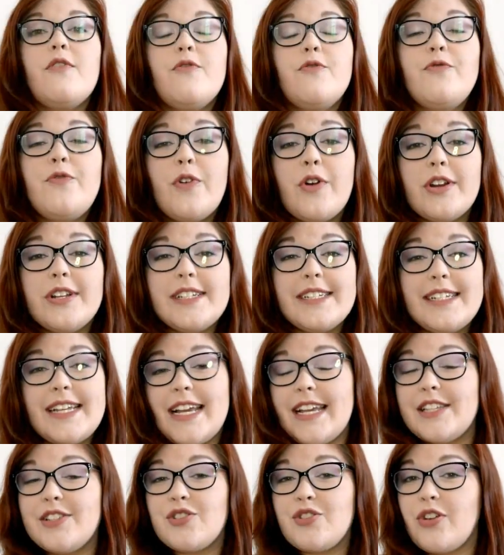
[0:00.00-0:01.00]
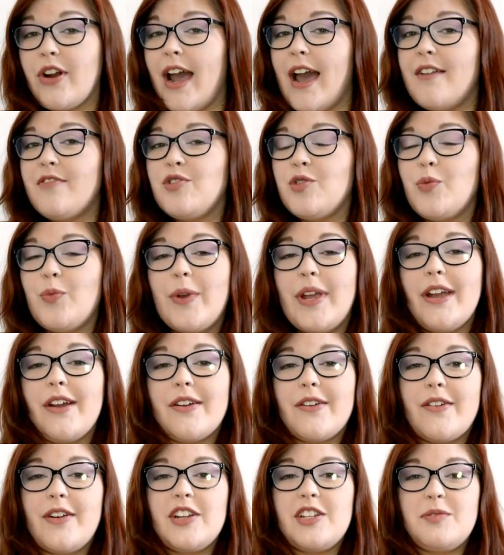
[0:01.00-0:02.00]
For today's craft, we
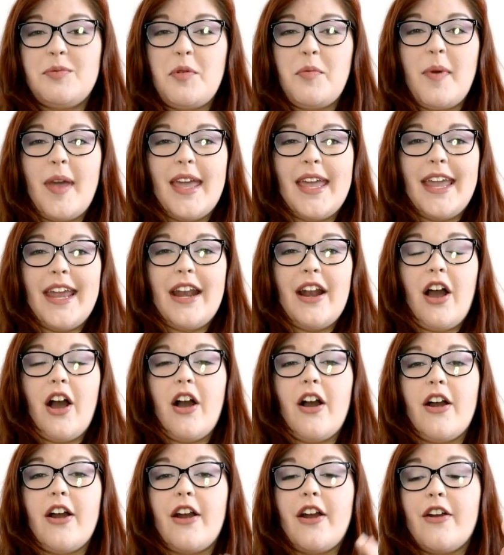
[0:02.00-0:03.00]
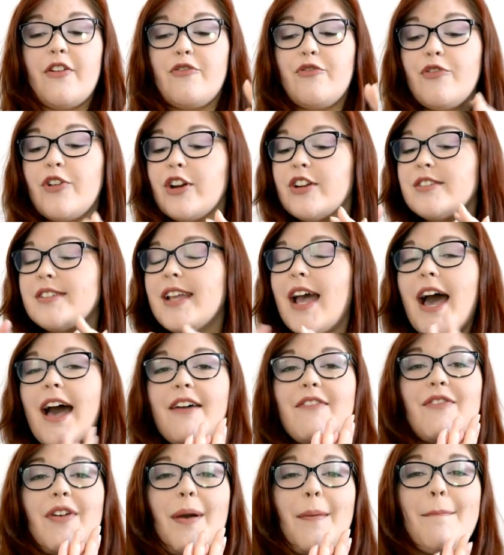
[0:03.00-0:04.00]
are going to be making our first
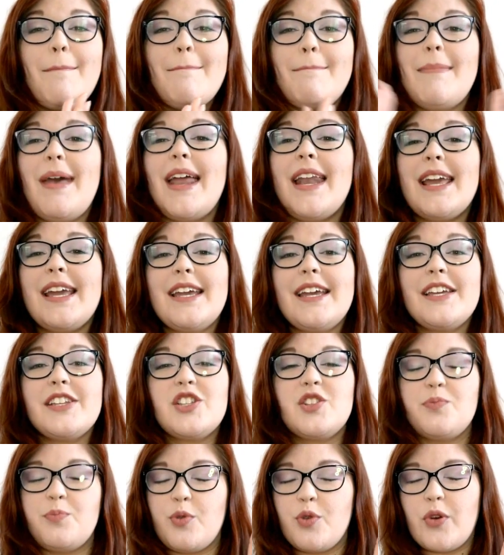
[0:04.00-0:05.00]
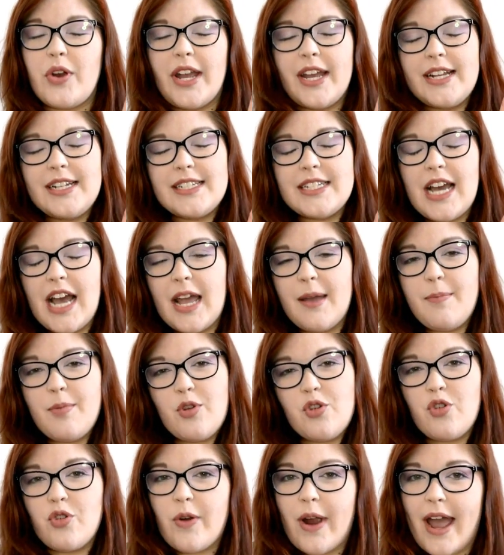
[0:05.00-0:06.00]
of many spring type
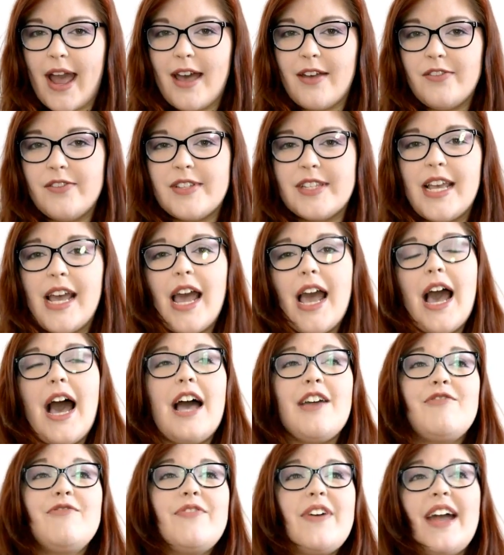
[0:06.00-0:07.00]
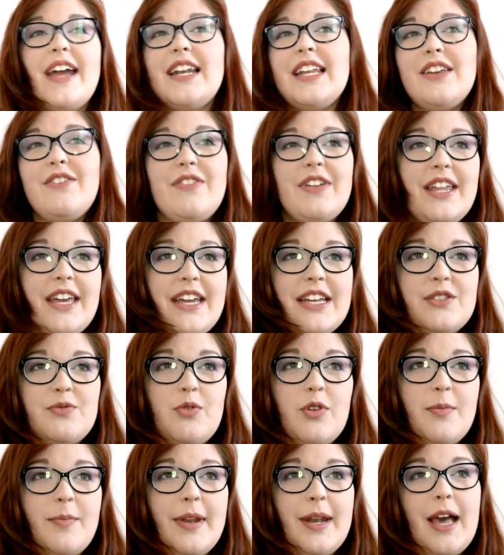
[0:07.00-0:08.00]
crafts. I finally feel like it's
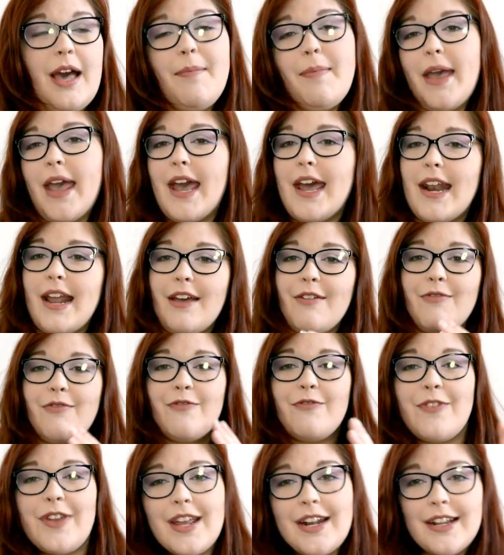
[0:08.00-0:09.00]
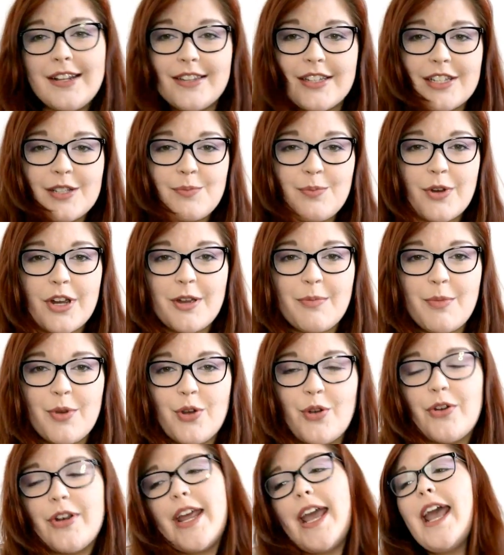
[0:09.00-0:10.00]
warming up and I'm feeling the spring
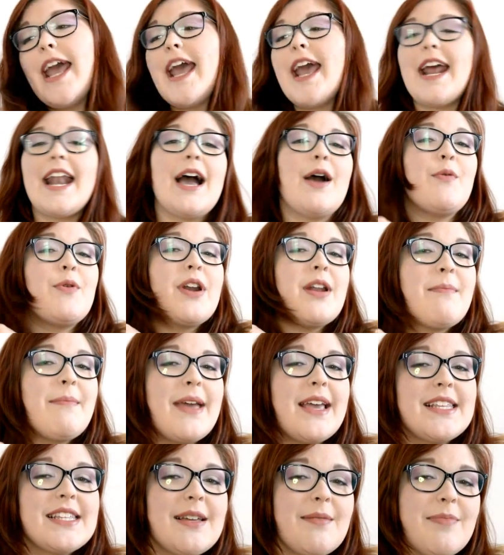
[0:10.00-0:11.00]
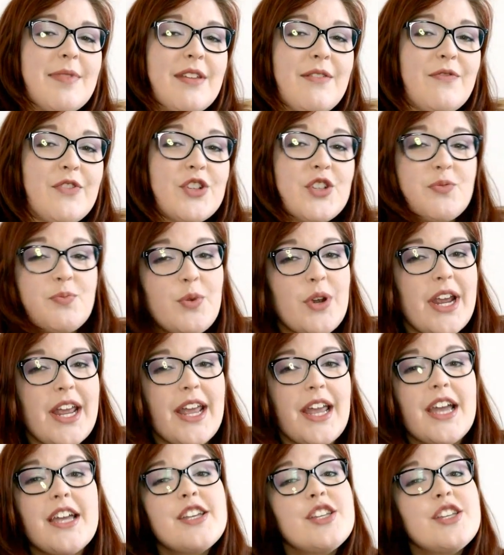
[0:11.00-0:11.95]
mood and I want to make something for spring.